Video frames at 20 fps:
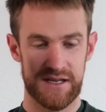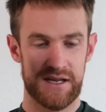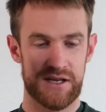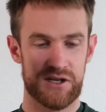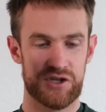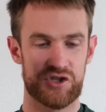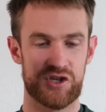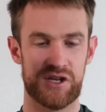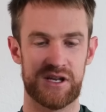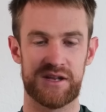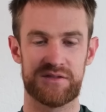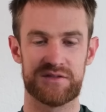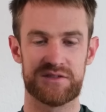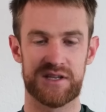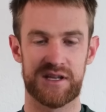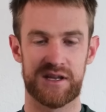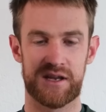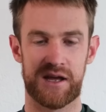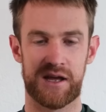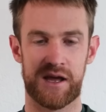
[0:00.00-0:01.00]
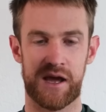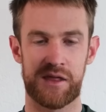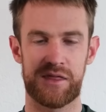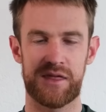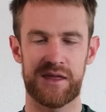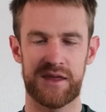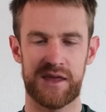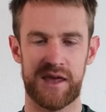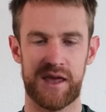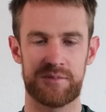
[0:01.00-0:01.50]
She lives in, I
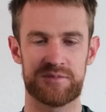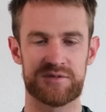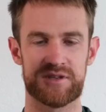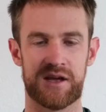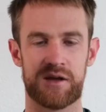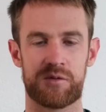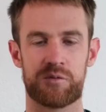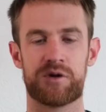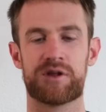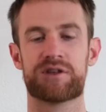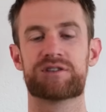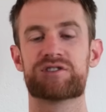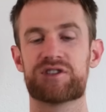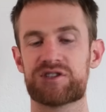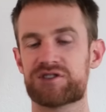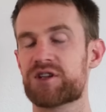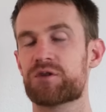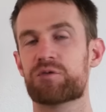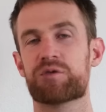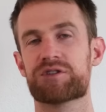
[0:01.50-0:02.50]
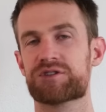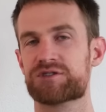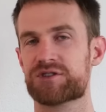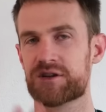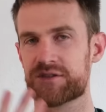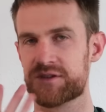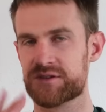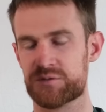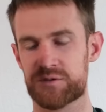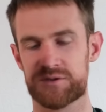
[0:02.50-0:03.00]
think, Cape Town. Well, she said
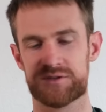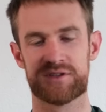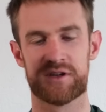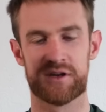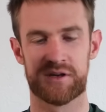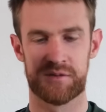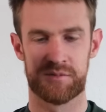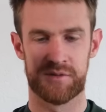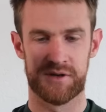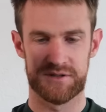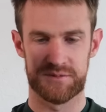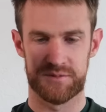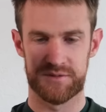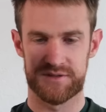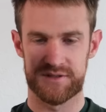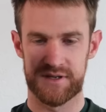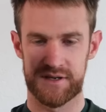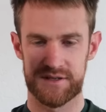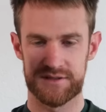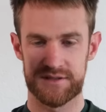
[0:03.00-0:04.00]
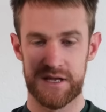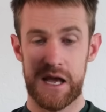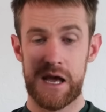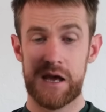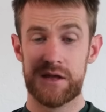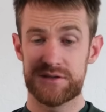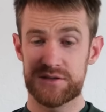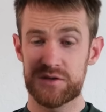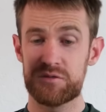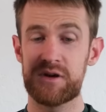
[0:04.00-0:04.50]
Woodstock. There's Woodstock in multiple cities.
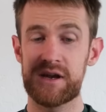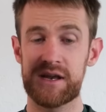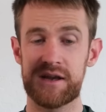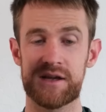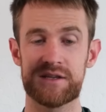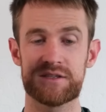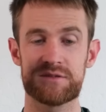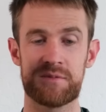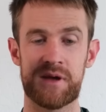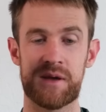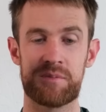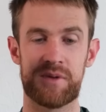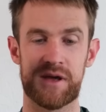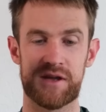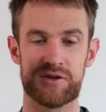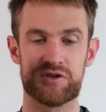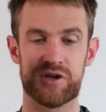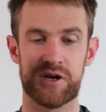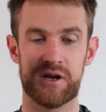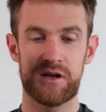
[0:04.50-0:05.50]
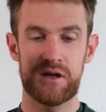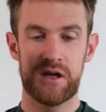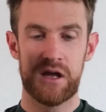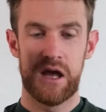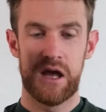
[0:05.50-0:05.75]
This is a really nice map, Petra.